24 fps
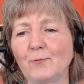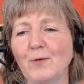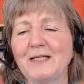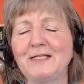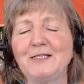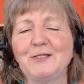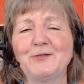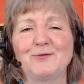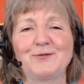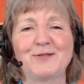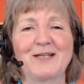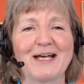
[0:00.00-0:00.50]

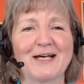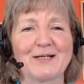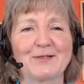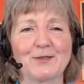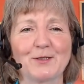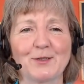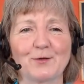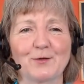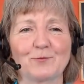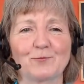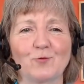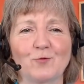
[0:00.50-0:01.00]
when you get
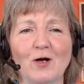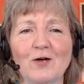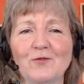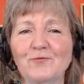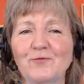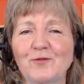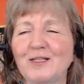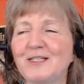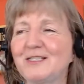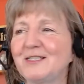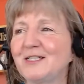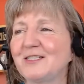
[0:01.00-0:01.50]

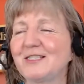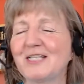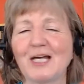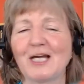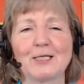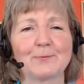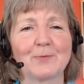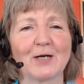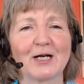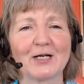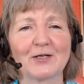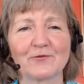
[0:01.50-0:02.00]
wrongfully
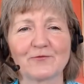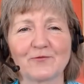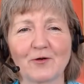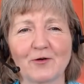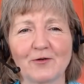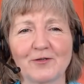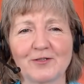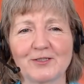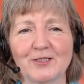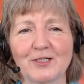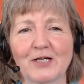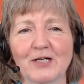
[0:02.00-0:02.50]
detained by a
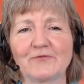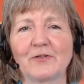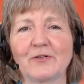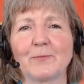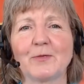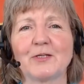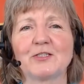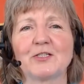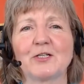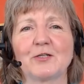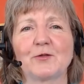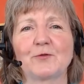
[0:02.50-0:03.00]
foreign
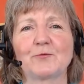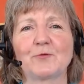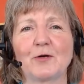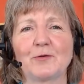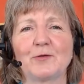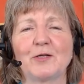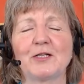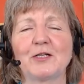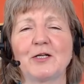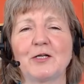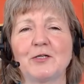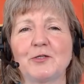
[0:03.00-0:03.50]
government and
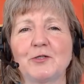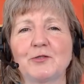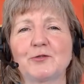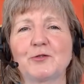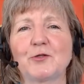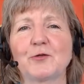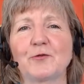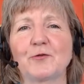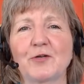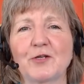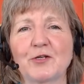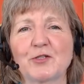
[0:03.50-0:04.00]
thrown in a
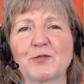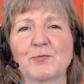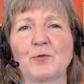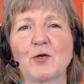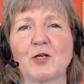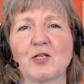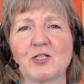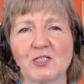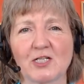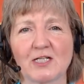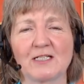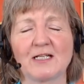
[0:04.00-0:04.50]
notorious
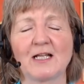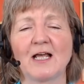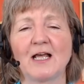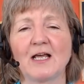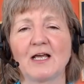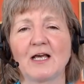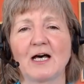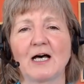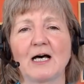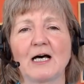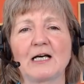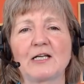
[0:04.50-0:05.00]
prison,
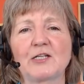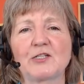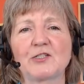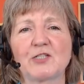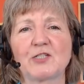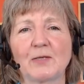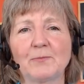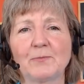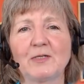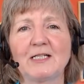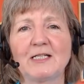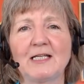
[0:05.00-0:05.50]
uh,
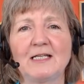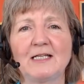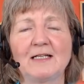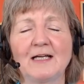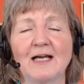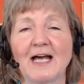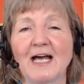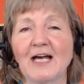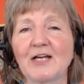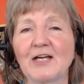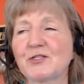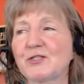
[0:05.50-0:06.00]
somebody
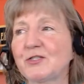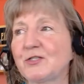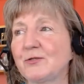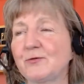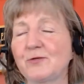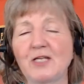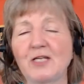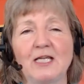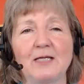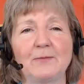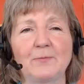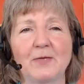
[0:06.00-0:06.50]
has
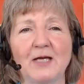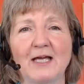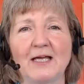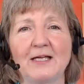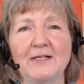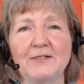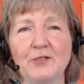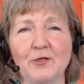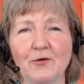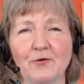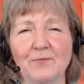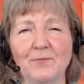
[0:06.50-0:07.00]
to keep
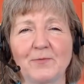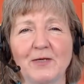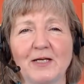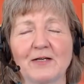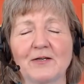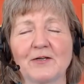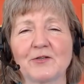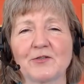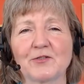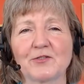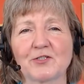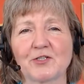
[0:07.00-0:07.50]
paying your
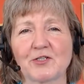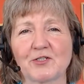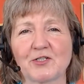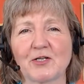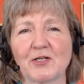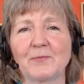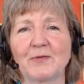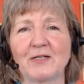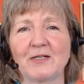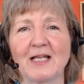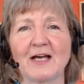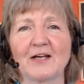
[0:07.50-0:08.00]
bills.
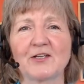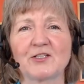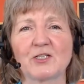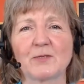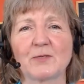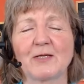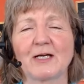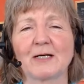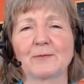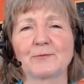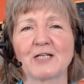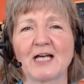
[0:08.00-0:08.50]
Somebody has to
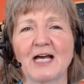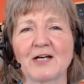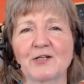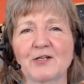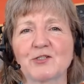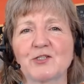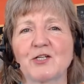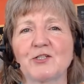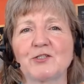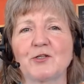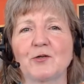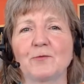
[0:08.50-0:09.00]
be able to
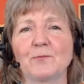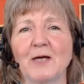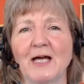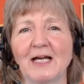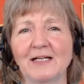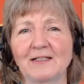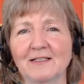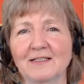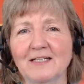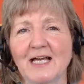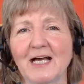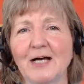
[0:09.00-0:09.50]
access your
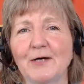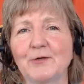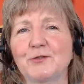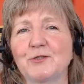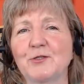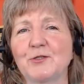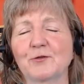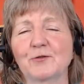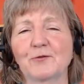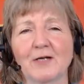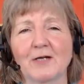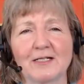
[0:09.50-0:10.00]
bank
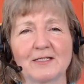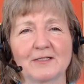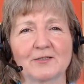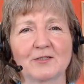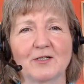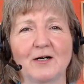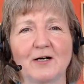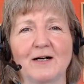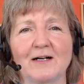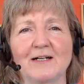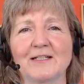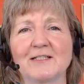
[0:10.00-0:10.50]
account, your credit
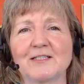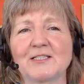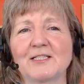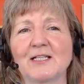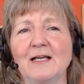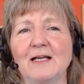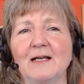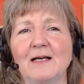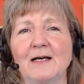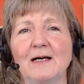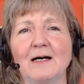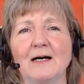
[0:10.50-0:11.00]
cards.
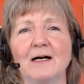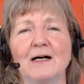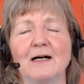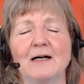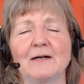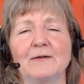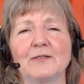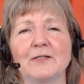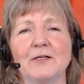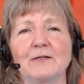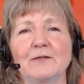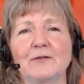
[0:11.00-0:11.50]

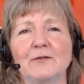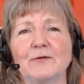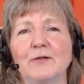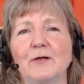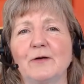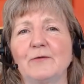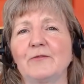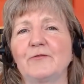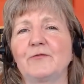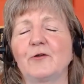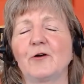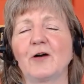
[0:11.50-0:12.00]
Uh, uh you
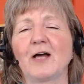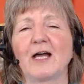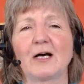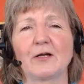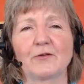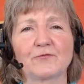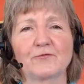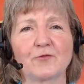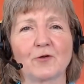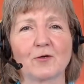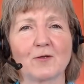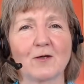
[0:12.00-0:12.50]
know, if you're
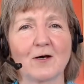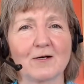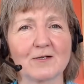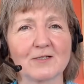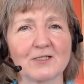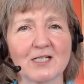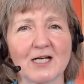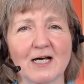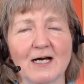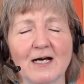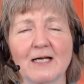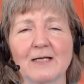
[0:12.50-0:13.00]
held for a long
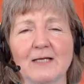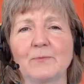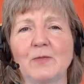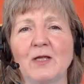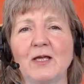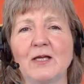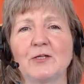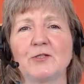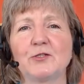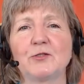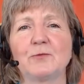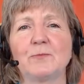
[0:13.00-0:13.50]
time,
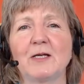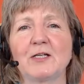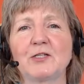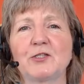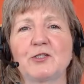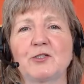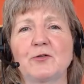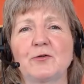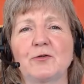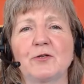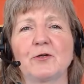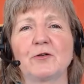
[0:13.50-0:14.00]
to make
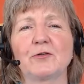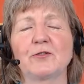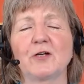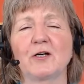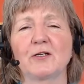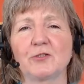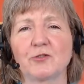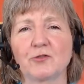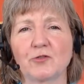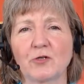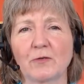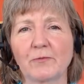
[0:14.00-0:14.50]
sure you're
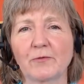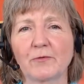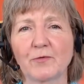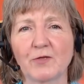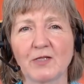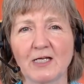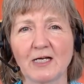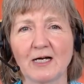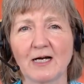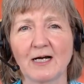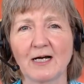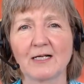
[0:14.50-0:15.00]
not in trouble with
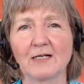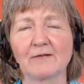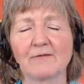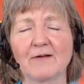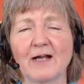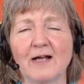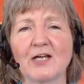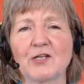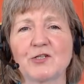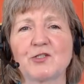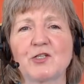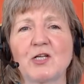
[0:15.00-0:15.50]
the
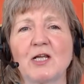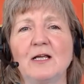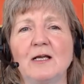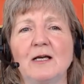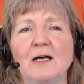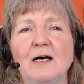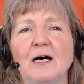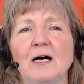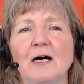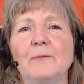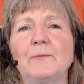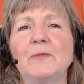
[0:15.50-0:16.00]
IRS.
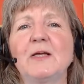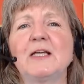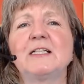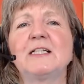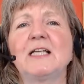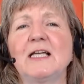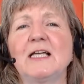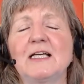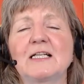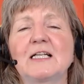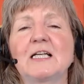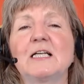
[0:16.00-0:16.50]
Um, it
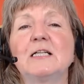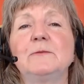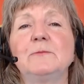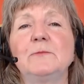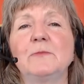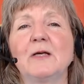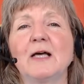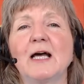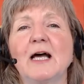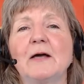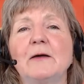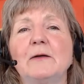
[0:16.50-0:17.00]
it can
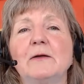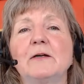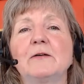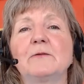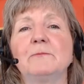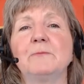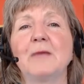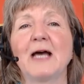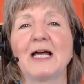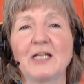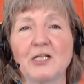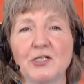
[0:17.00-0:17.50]

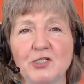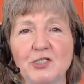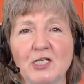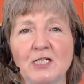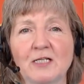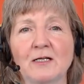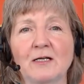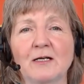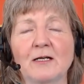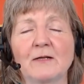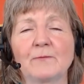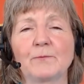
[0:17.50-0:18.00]

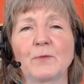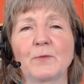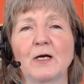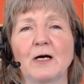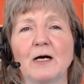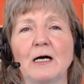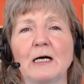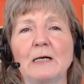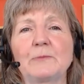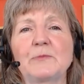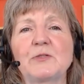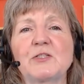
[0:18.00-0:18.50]
managing
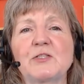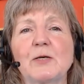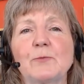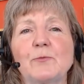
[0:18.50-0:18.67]
um,